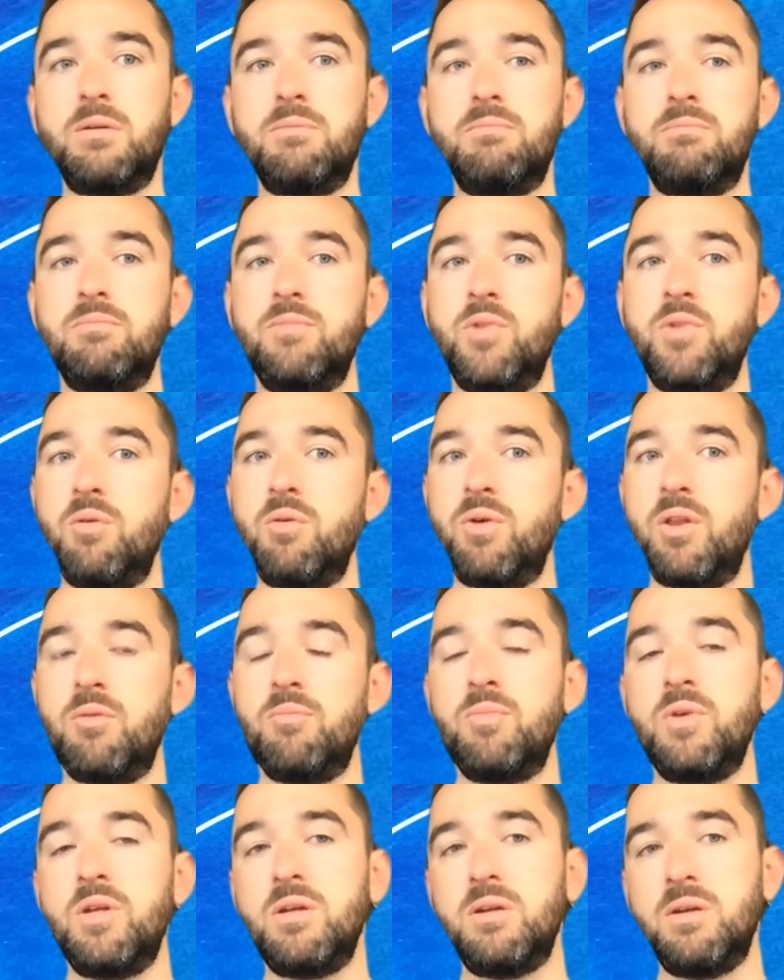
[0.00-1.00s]
you know, whether it
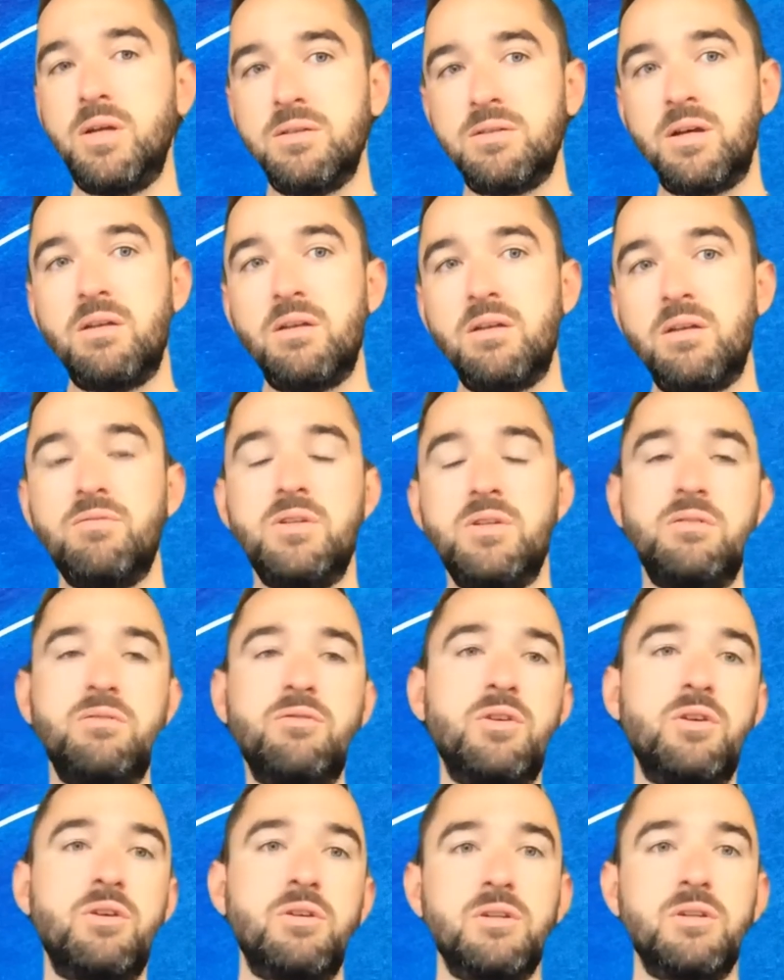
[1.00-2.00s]
be inside of
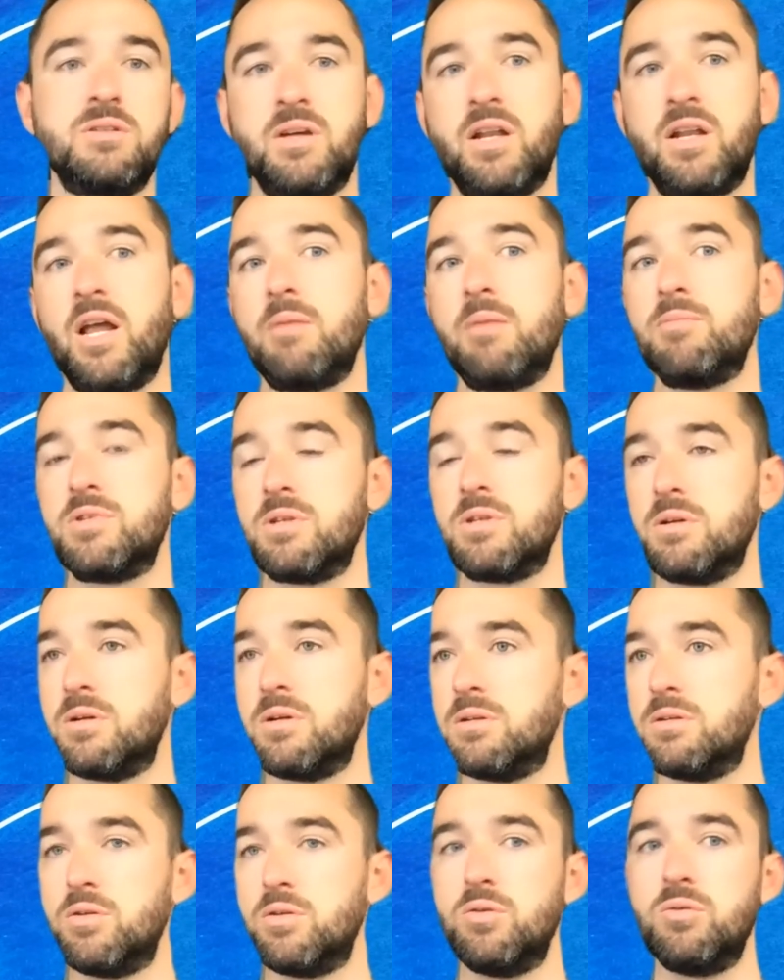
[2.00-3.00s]
vSphere, inside
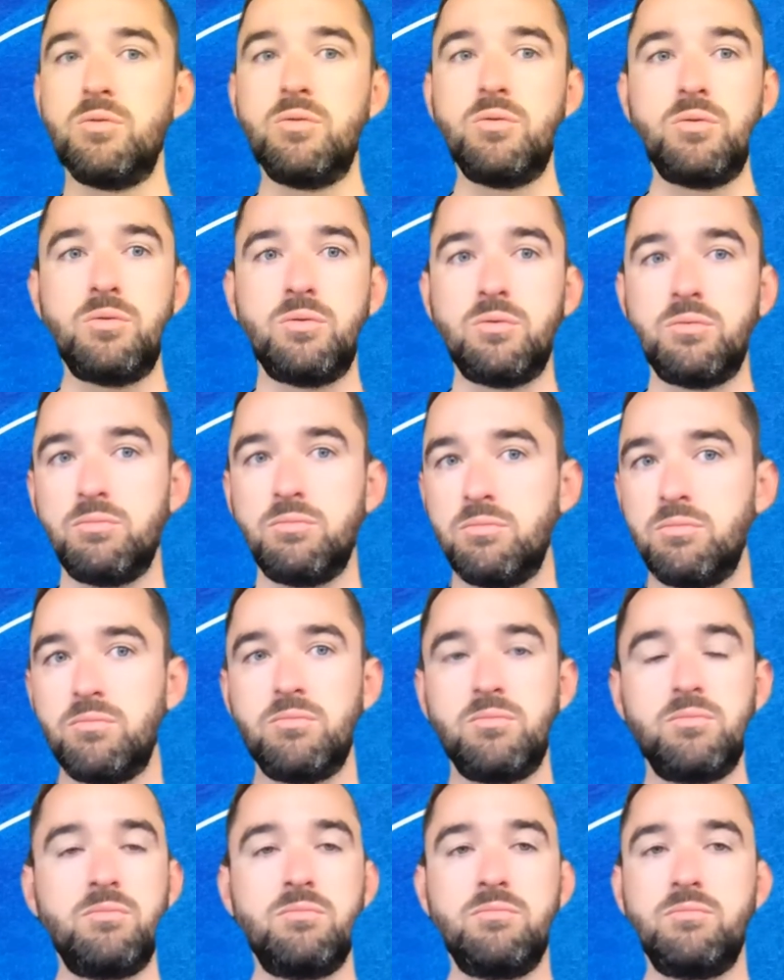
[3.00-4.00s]
Amazon, Google,
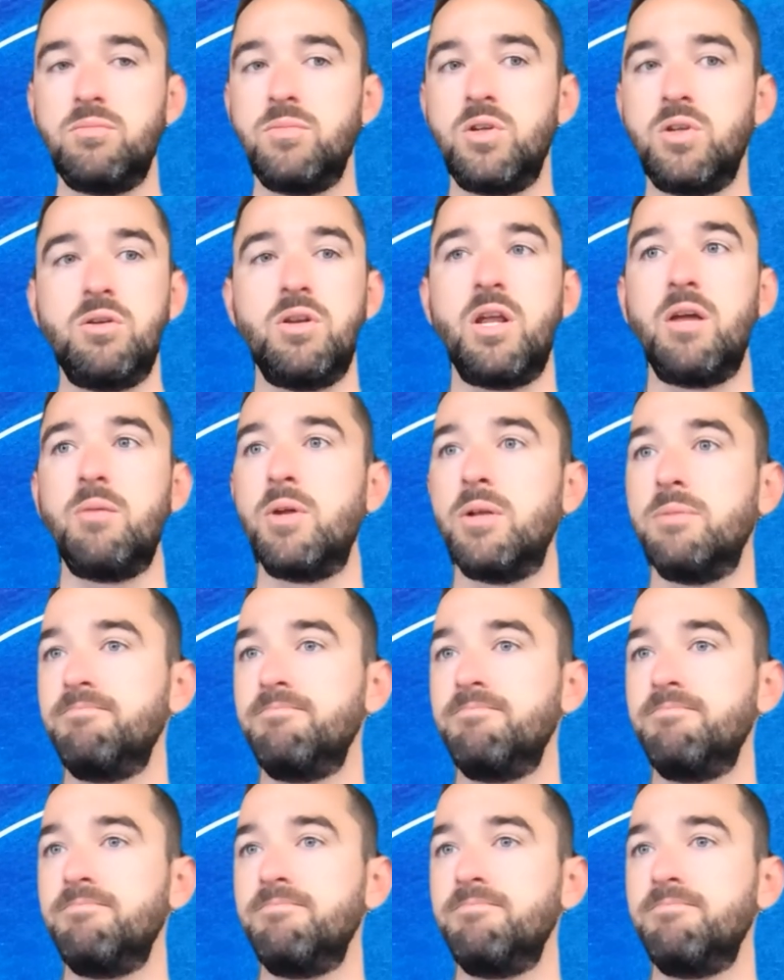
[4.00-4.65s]
you name it.